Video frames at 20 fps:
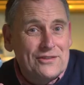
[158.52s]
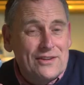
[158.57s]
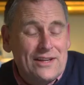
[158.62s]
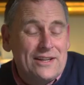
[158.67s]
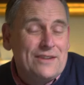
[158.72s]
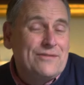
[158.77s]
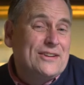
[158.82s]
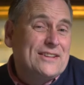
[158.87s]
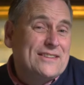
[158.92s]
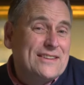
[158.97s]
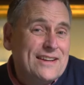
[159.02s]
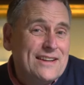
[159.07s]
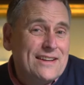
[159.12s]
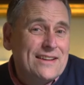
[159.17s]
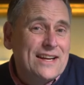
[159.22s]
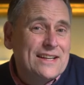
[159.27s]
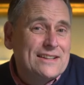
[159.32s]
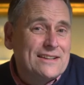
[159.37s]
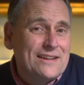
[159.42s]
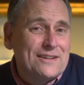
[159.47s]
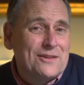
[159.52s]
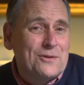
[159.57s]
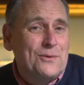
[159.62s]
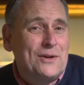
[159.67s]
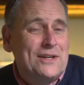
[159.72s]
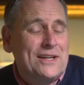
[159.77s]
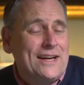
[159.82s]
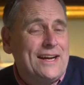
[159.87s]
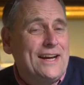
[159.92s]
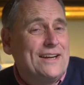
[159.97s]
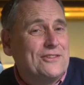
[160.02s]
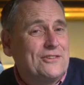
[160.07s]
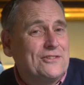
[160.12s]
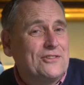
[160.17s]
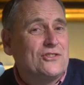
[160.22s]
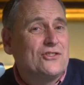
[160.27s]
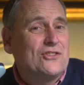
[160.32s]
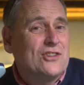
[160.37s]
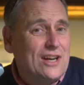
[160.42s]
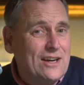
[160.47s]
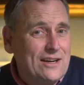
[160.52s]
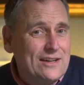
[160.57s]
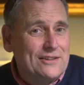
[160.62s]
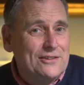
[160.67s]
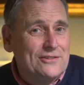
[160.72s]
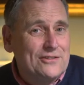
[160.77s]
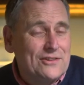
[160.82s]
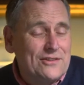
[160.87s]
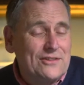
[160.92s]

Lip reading: and if it's anything like the one I had as a child,